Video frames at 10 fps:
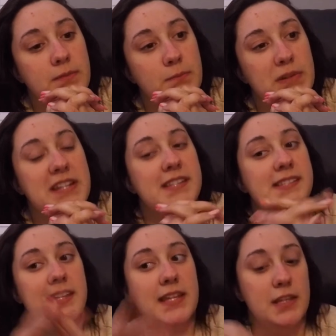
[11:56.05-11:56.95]
but he's
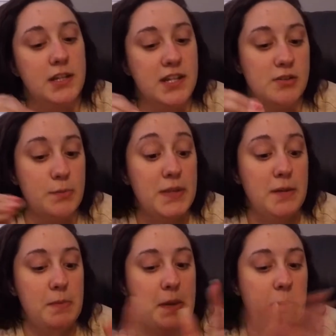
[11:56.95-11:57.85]
sitting there and he's ripping
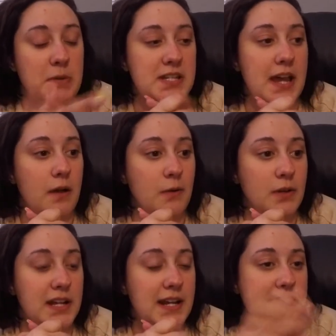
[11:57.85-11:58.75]
up a paper
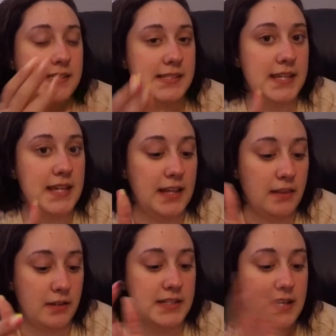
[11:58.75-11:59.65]
towel, and I
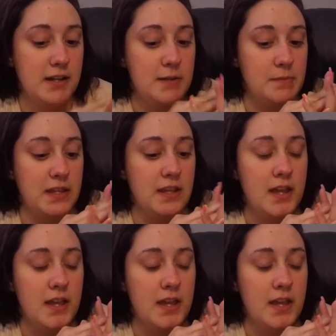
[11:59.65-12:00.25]
look down and I'm like,